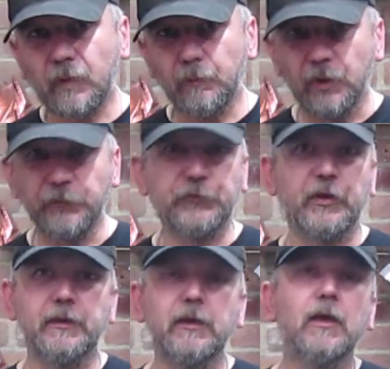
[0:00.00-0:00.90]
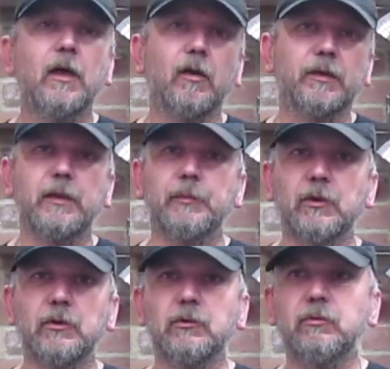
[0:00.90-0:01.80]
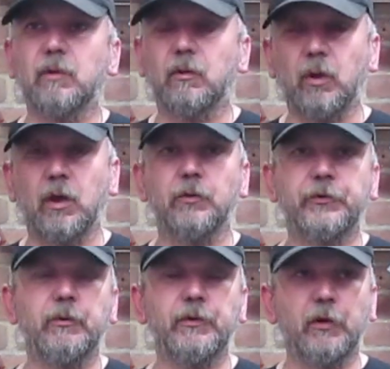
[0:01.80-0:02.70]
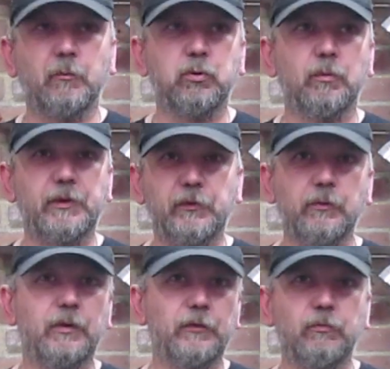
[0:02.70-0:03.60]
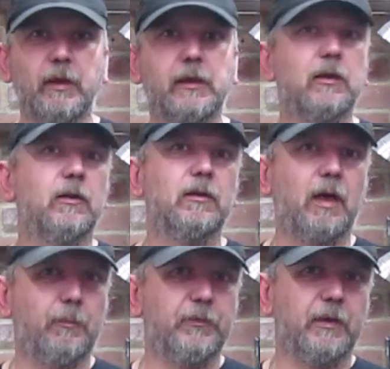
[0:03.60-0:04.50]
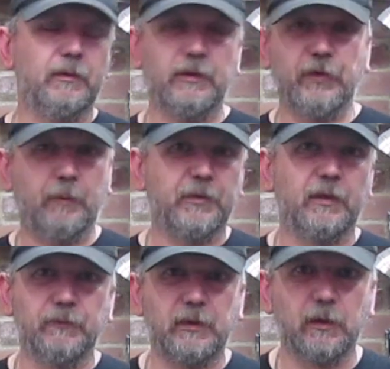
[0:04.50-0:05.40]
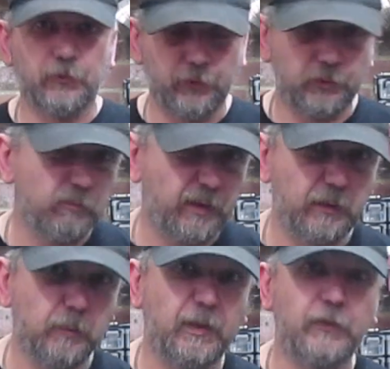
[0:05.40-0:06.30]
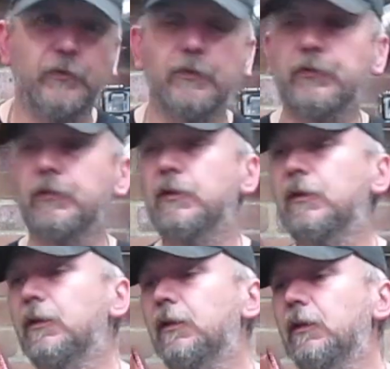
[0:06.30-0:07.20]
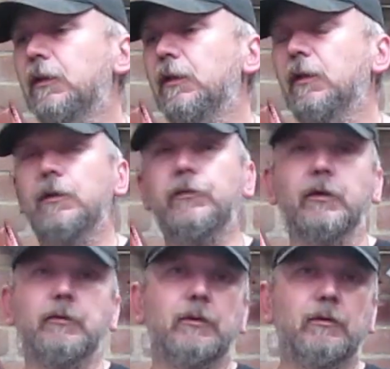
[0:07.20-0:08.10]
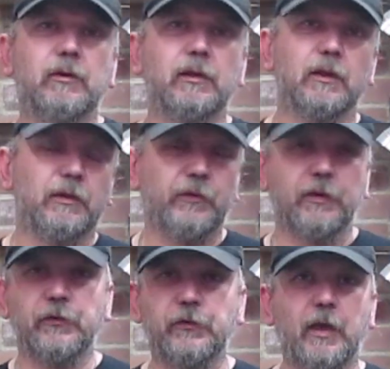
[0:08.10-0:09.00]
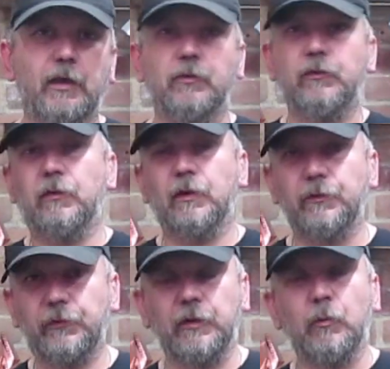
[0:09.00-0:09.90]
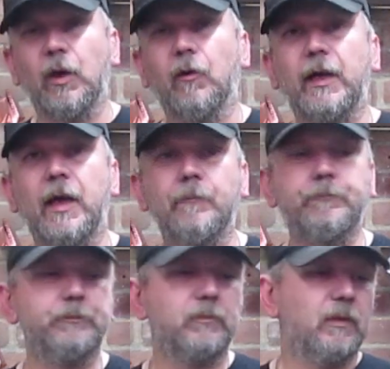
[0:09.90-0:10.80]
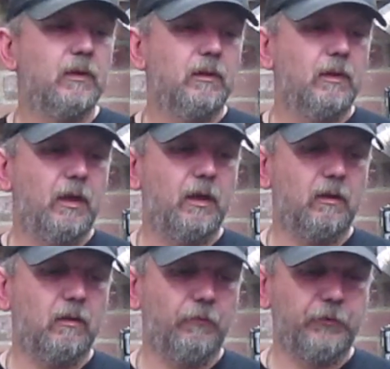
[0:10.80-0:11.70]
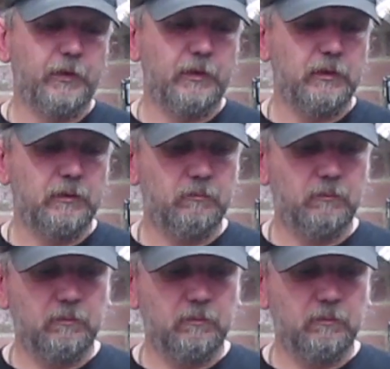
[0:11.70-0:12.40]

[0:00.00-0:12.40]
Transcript: But as I say, I'll keep you, or what I'll do is I'll probably do these update videos on a regular basis, so you can at least understand and see where I am. Obviously,